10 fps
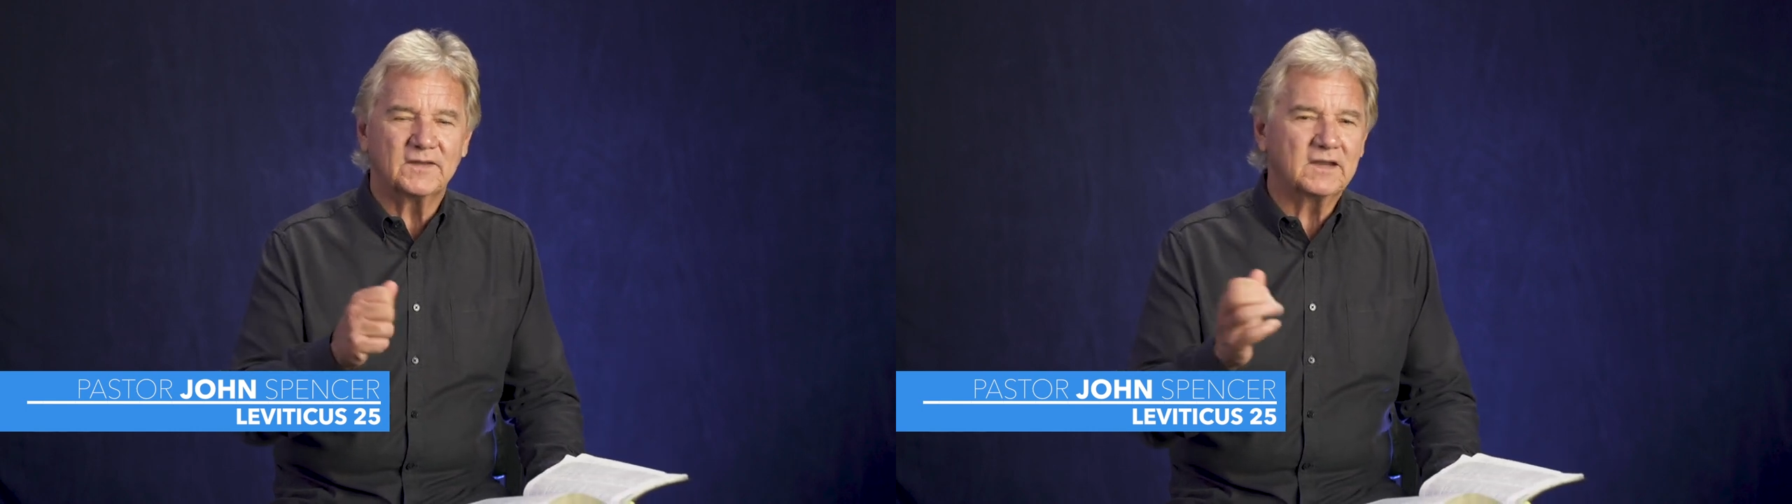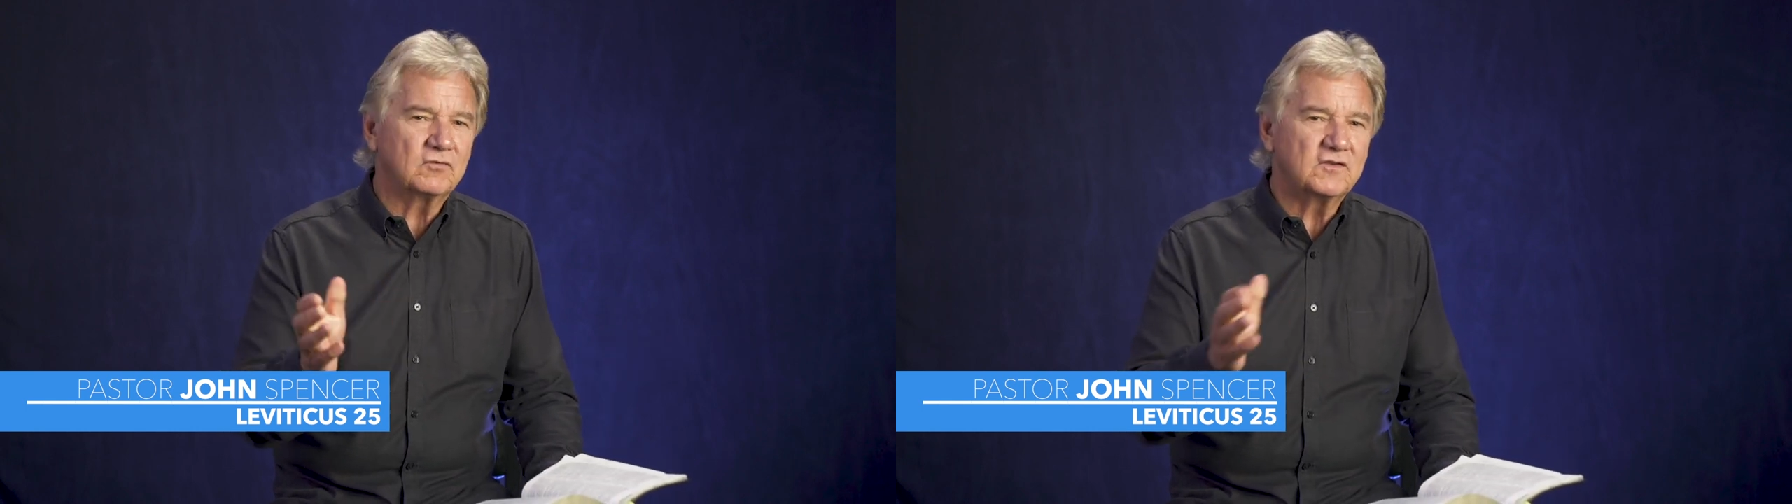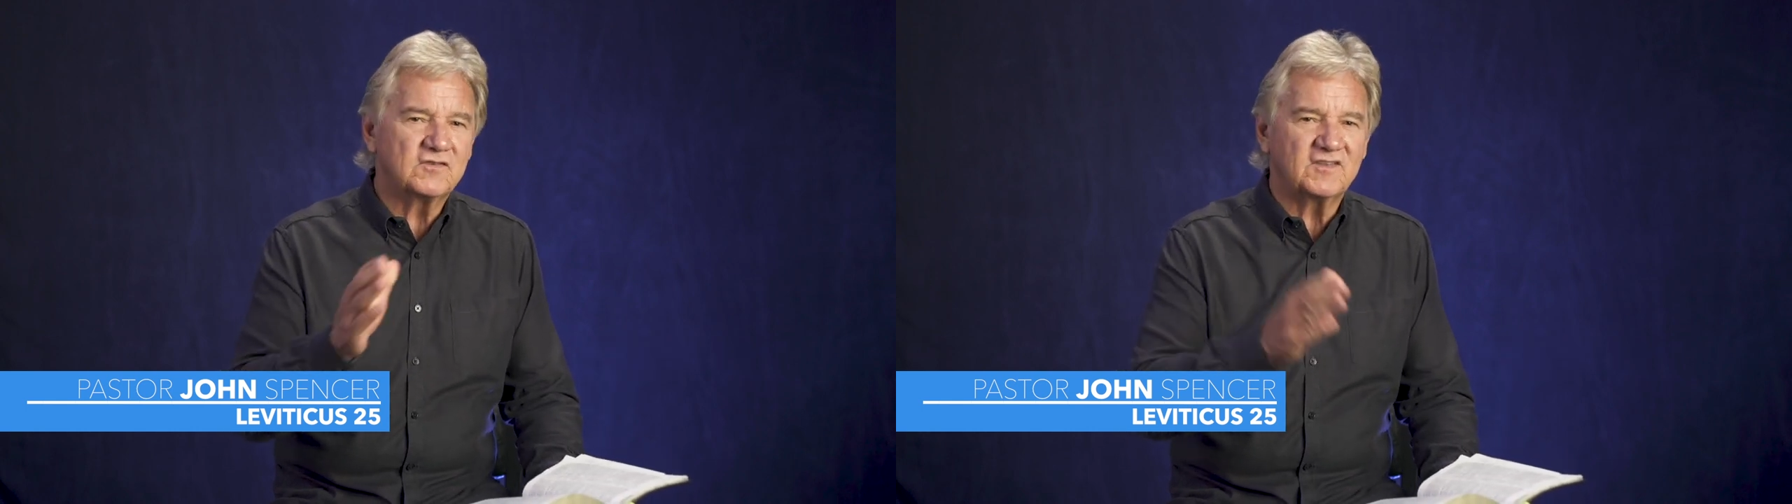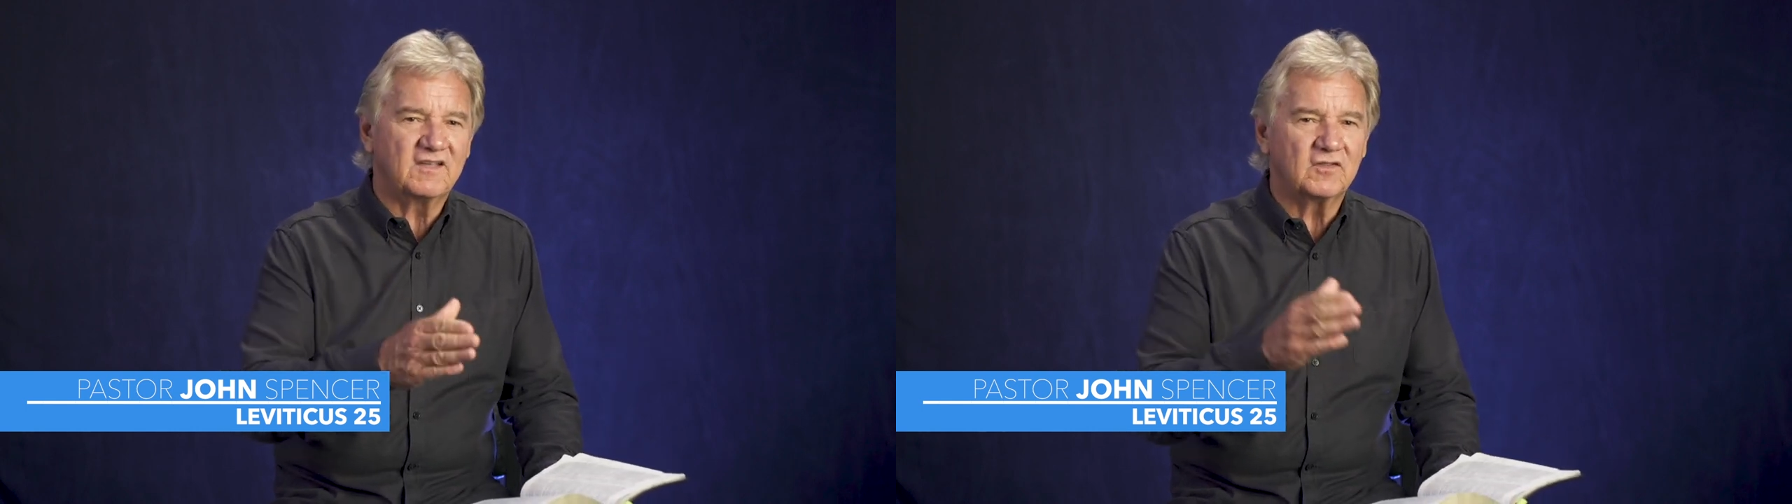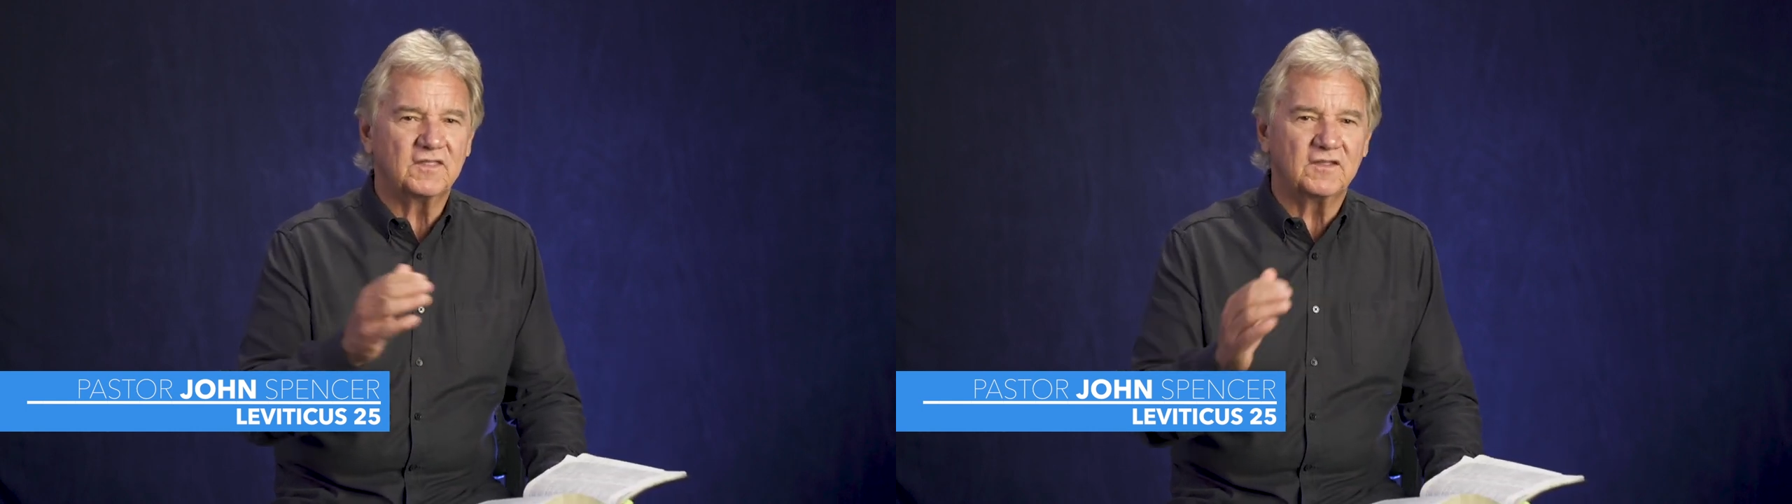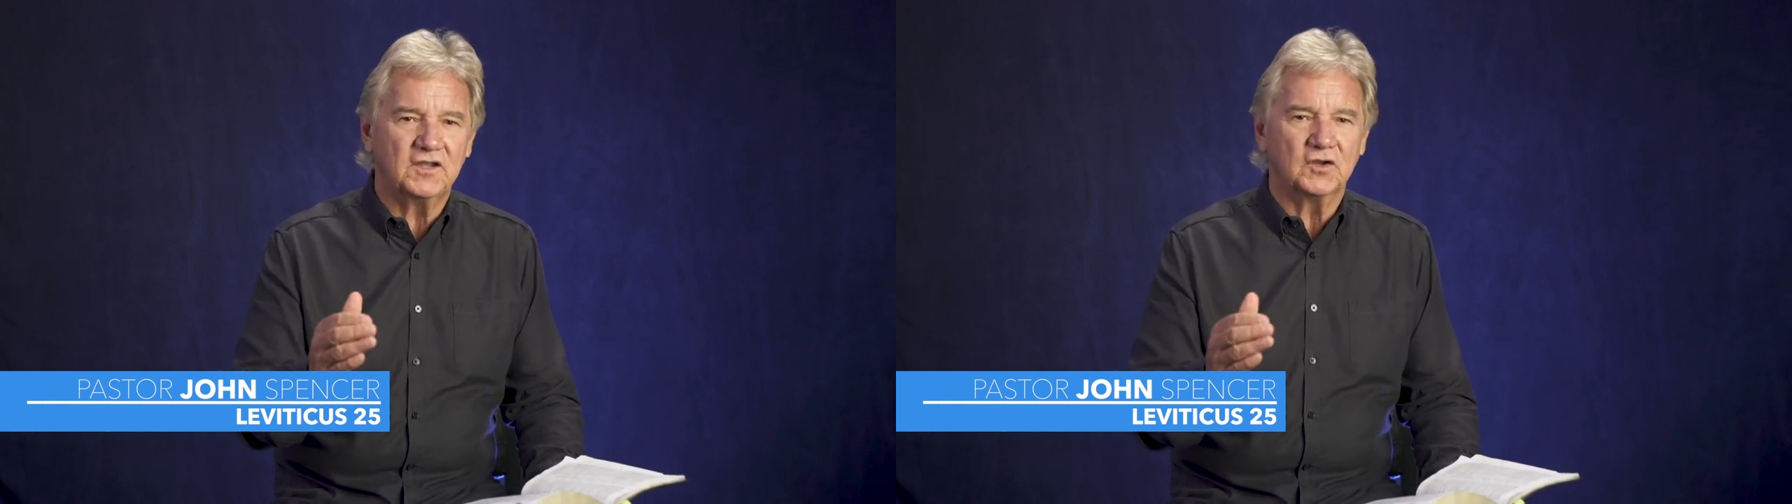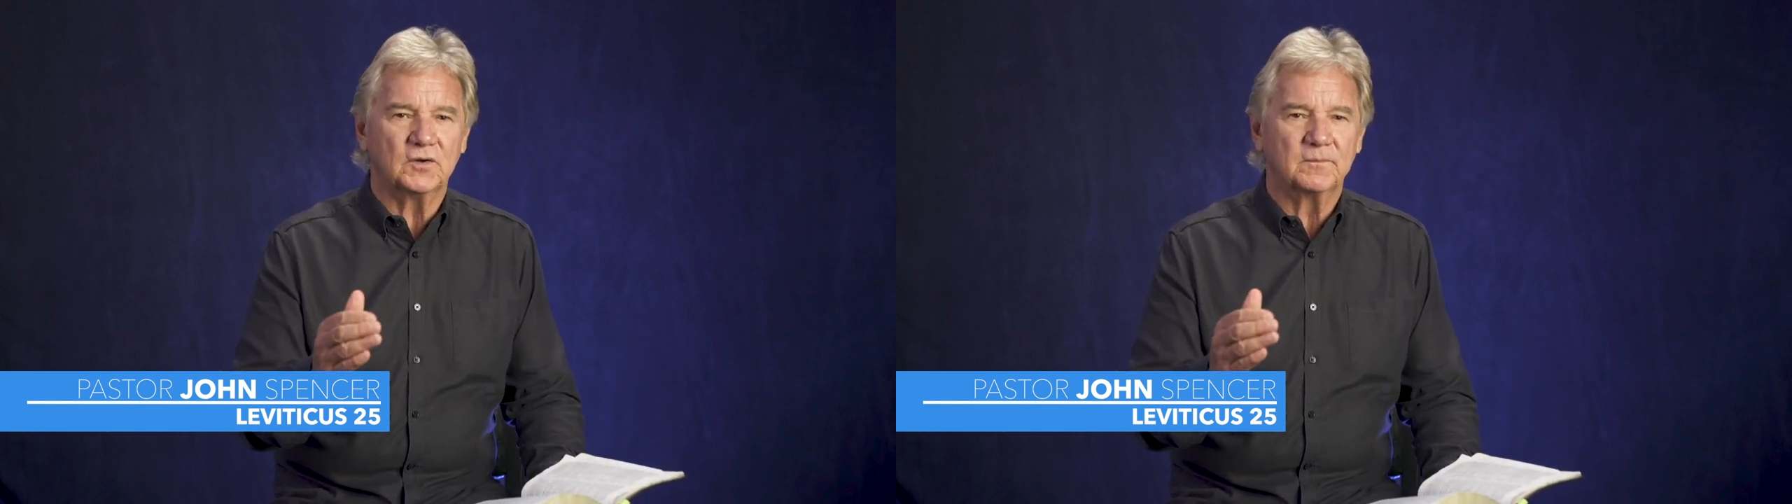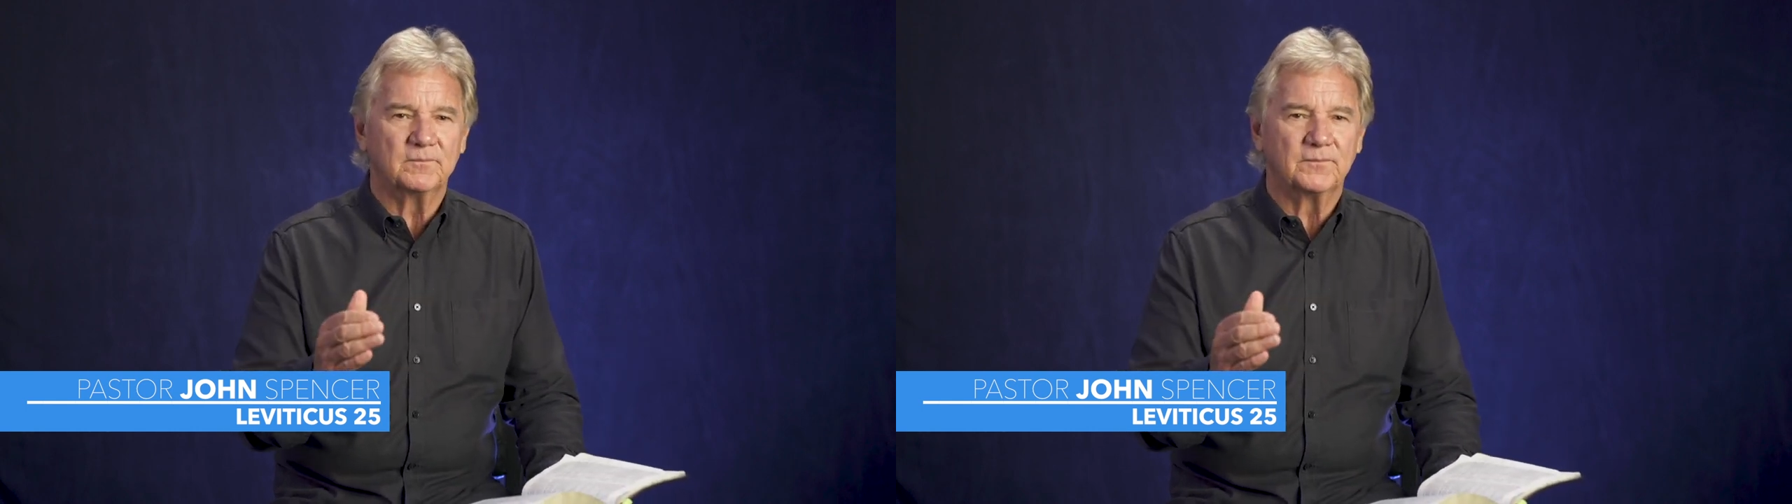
every seventh year.